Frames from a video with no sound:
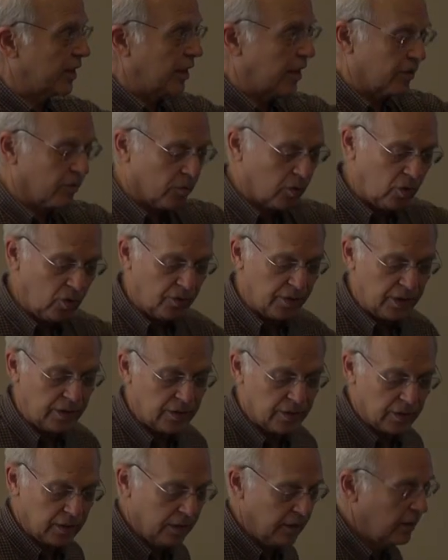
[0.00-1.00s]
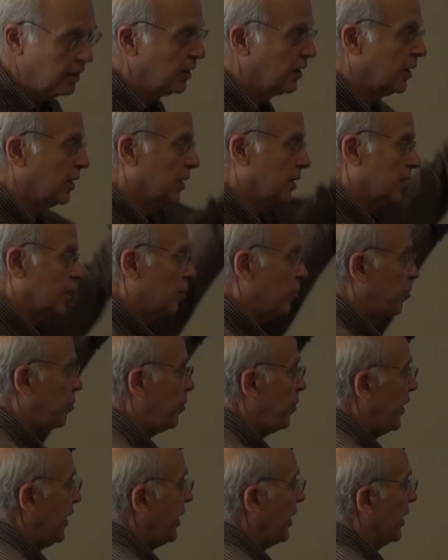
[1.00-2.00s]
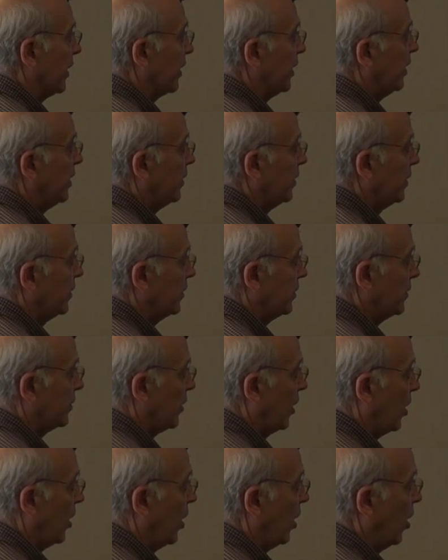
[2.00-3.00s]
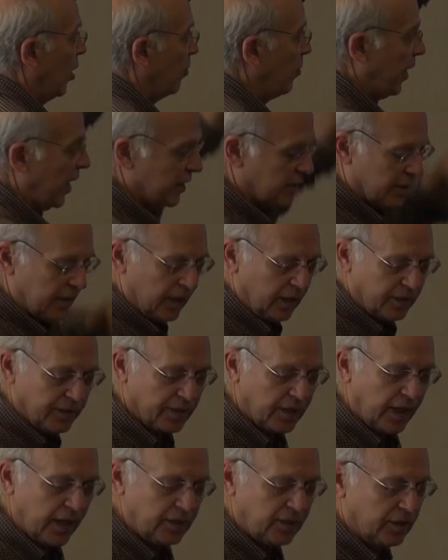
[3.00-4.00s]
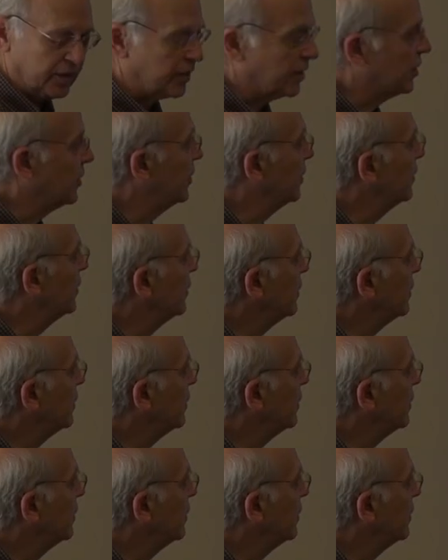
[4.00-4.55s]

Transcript: and unrolled these big, tall pastel sketches.